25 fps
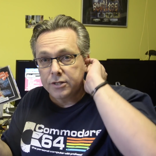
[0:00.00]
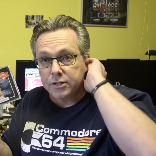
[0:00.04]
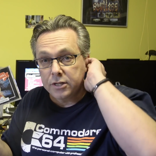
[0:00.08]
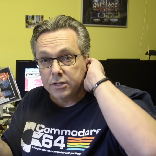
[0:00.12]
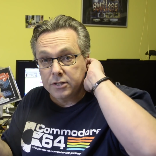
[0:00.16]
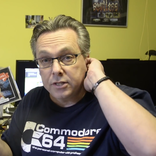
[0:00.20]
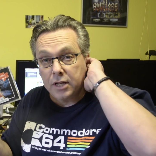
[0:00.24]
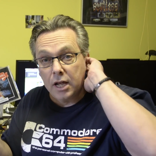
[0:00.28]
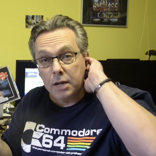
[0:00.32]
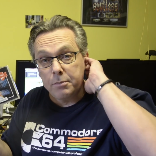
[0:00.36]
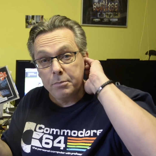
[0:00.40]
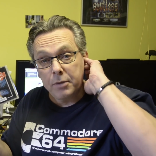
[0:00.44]

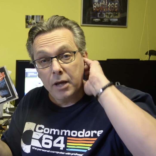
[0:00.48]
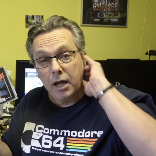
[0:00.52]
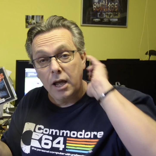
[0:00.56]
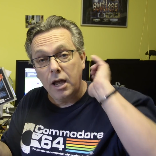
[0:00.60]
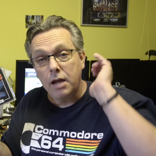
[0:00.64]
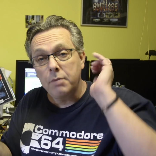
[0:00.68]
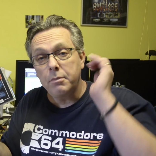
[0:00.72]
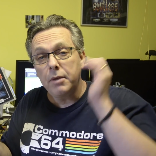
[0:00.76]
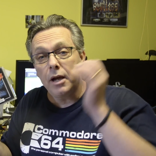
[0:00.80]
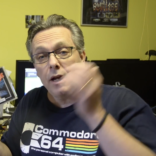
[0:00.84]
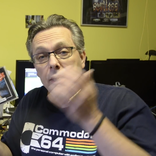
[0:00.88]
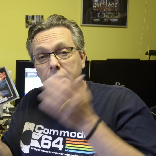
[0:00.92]
tape
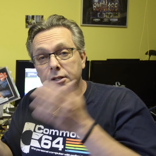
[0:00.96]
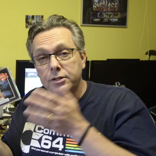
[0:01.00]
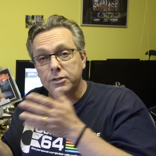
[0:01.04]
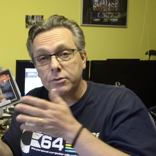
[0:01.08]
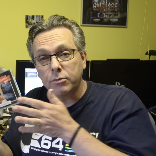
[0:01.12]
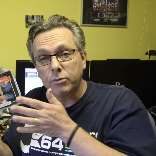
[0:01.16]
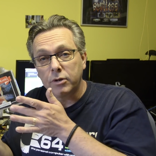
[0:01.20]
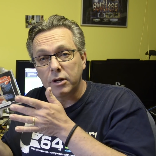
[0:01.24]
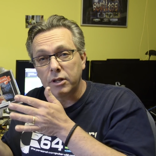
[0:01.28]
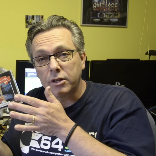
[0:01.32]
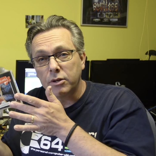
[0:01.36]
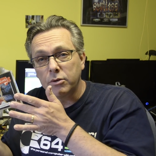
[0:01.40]
game, and it's
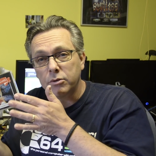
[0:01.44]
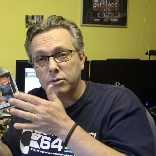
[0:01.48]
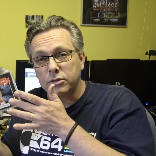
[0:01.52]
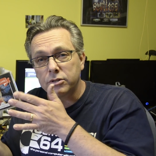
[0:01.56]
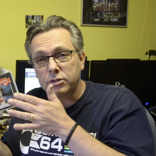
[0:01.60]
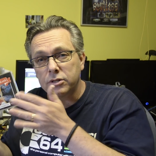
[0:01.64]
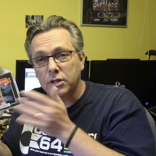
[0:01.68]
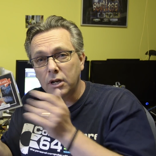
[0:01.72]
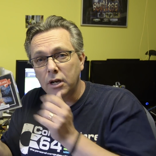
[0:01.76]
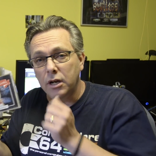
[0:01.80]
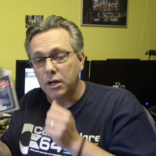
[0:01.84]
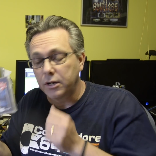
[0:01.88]
one of
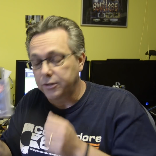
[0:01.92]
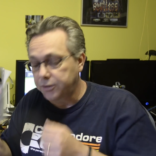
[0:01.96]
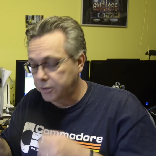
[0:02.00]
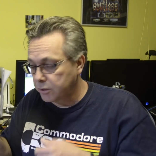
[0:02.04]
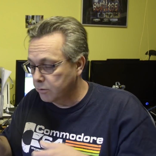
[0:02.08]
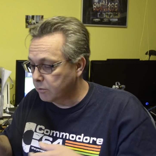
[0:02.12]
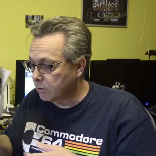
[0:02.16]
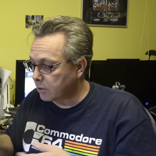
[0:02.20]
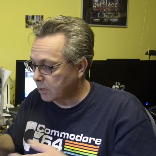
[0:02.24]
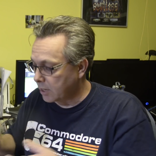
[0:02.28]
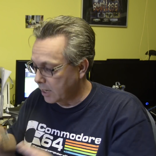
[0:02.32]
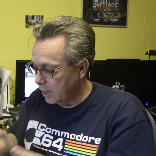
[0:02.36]
those
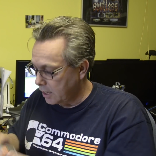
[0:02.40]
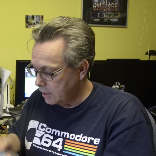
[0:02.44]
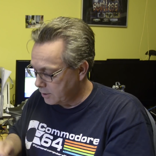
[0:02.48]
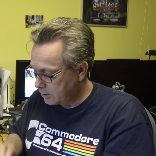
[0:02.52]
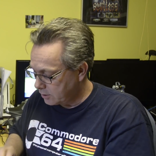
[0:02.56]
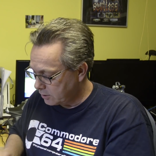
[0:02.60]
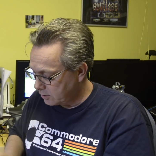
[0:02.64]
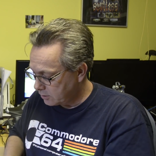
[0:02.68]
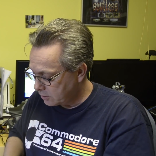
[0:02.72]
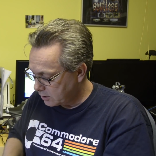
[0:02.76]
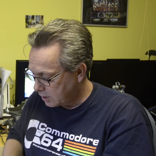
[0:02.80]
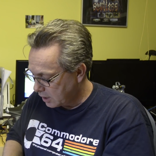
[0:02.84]
jewel
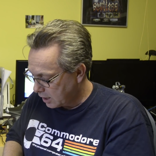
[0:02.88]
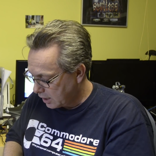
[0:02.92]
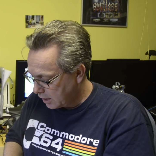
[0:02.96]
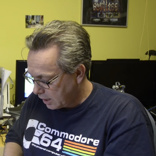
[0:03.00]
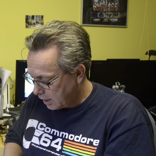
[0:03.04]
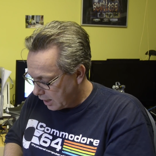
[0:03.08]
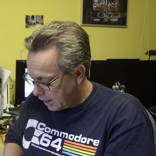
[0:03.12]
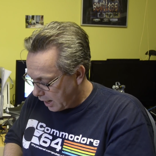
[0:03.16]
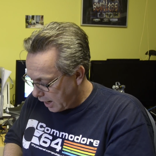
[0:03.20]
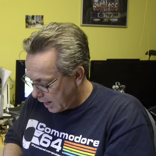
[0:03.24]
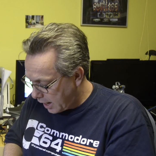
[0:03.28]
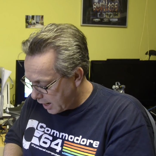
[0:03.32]
cases,
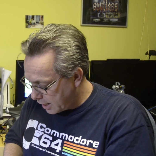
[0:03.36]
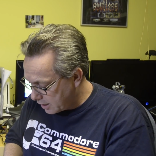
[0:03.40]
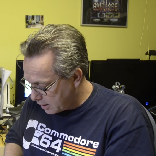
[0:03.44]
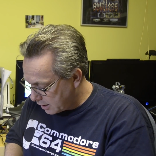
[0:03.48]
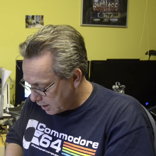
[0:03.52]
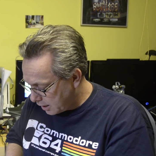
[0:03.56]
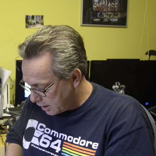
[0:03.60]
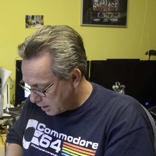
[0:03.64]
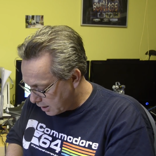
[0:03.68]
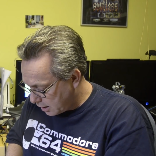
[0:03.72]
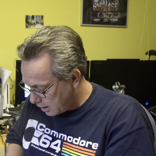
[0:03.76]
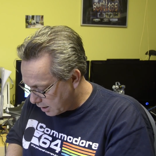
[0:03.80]
and